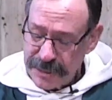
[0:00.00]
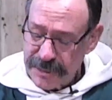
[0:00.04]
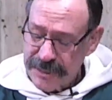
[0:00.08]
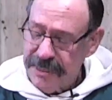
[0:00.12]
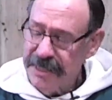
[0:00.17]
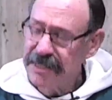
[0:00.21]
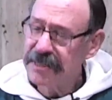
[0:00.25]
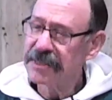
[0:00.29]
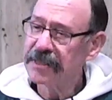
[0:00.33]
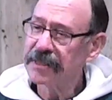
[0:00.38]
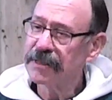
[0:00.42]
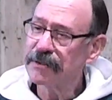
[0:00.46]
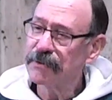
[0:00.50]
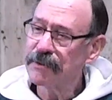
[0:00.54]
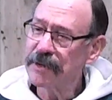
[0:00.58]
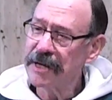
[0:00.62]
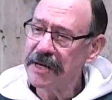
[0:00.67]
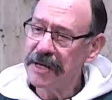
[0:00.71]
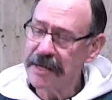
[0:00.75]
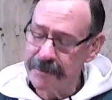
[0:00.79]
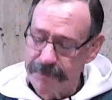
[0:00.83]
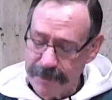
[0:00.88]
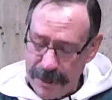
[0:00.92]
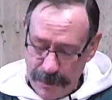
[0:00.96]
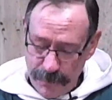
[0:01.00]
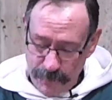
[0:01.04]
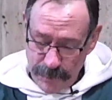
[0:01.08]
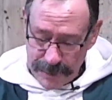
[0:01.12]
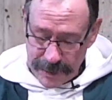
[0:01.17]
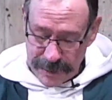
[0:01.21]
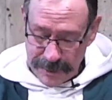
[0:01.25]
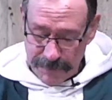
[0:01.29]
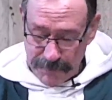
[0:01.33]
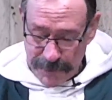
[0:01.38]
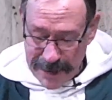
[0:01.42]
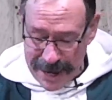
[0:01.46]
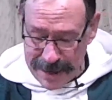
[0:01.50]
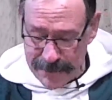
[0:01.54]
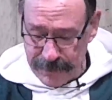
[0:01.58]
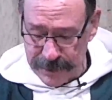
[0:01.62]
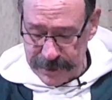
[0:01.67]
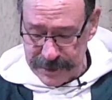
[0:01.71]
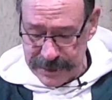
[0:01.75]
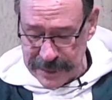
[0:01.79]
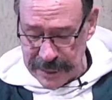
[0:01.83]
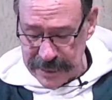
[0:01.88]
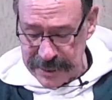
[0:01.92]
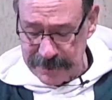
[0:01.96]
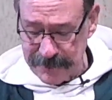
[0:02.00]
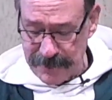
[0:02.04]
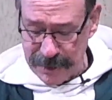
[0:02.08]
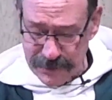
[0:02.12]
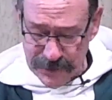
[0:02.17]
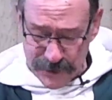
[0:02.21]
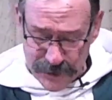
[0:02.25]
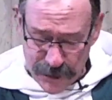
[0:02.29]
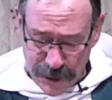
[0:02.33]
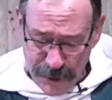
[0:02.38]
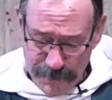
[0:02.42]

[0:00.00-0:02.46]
disagree about what the Bible says about so